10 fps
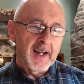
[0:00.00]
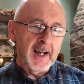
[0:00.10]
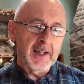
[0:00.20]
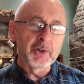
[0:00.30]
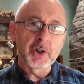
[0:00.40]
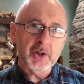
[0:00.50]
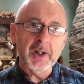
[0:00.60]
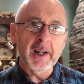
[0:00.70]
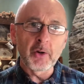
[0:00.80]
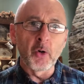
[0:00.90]
And just
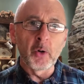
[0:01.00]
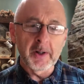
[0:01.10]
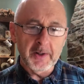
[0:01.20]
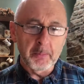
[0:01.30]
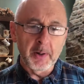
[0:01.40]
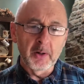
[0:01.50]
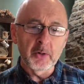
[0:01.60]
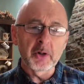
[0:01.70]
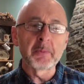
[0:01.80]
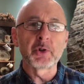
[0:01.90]
like all other
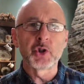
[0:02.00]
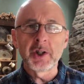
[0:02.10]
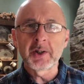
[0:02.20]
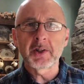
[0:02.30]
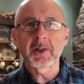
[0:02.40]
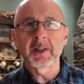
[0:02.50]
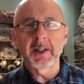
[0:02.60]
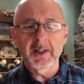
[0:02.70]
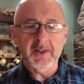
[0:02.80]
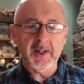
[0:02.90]
pilgrims, Jesus and the
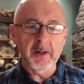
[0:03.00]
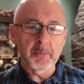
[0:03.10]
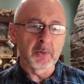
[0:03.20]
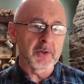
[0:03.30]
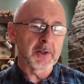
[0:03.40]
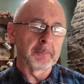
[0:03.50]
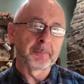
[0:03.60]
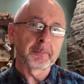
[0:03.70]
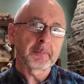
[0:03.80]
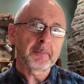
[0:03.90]
disciples
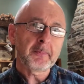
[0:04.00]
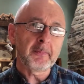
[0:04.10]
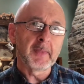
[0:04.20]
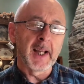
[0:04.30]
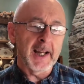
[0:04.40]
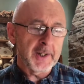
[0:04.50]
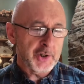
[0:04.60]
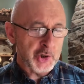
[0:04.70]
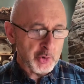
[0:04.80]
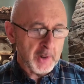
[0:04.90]
headed
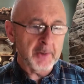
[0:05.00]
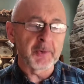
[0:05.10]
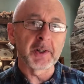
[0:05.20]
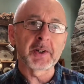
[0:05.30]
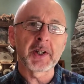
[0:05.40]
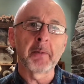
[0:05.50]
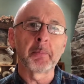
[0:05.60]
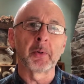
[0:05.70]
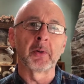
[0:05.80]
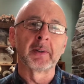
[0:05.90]
straight for the
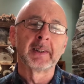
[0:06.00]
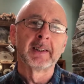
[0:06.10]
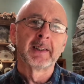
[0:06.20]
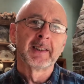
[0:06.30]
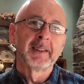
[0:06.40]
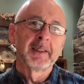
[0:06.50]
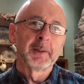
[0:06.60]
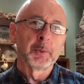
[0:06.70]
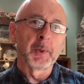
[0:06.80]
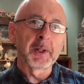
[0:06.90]
temple,
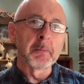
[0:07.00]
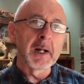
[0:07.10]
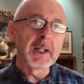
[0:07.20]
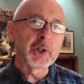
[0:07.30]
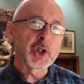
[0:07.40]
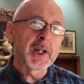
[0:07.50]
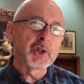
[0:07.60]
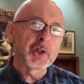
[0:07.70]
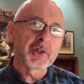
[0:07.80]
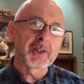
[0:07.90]
where the money
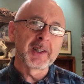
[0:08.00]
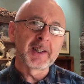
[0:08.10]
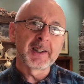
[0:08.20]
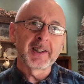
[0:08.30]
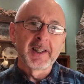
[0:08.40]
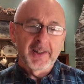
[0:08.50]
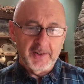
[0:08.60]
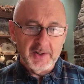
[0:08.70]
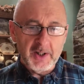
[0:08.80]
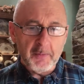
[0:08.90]
changers and
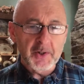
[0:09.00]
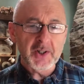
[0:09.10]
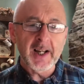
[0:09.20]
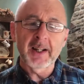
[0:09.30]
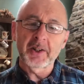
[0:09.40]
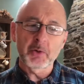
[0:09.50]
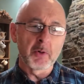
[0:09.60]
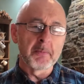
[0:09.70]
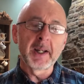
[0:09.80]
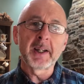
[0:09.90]
the dove sellers were
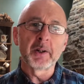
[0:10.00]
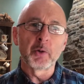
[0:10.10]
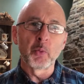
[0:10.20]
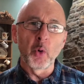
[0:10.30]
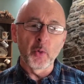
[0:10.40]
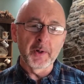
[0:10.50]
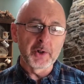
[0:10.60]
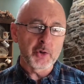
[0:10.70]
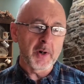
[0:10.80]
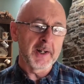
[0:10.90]
making a roaring
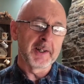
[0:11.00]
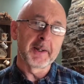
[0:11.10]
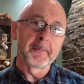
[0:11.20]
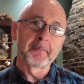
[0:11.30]
trade.